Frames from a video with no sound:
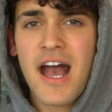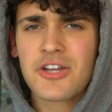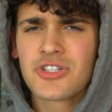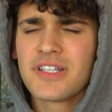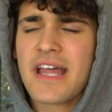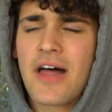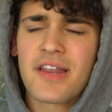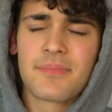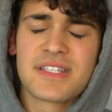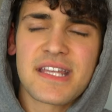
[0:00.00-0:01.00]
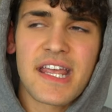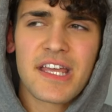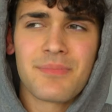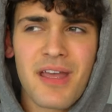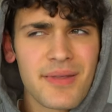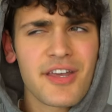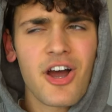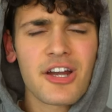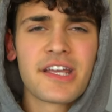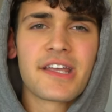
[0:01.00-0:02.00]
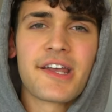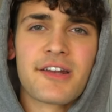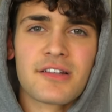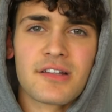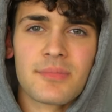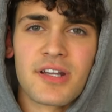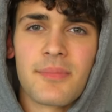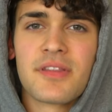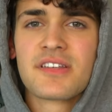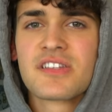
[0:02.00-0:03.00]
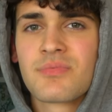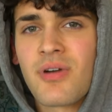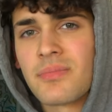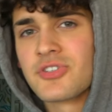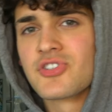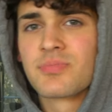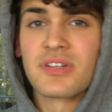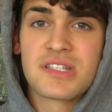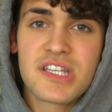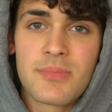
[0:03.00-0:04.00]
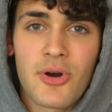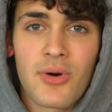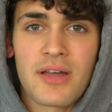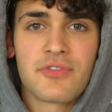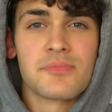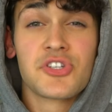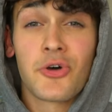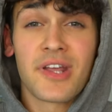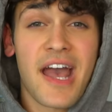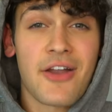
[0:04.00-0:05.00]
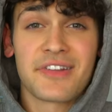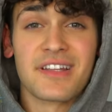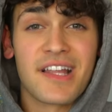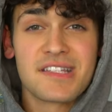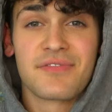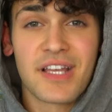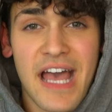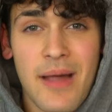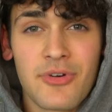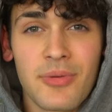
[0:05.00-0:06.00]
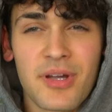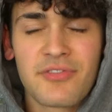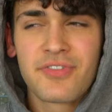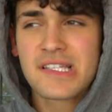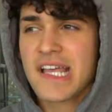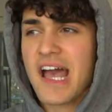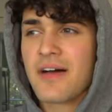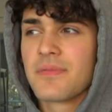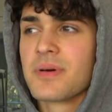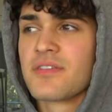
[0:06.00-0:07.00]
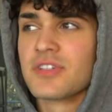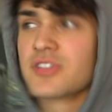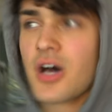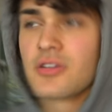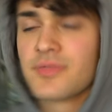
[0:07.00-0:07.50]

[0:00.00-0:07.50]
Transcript: Actually, now that I'm saying it, maybe they are kicking in a little bit. I mean, this is probably just placebo and from zoning out at the lens of the camera, but it feels like I have a bit of a tunnel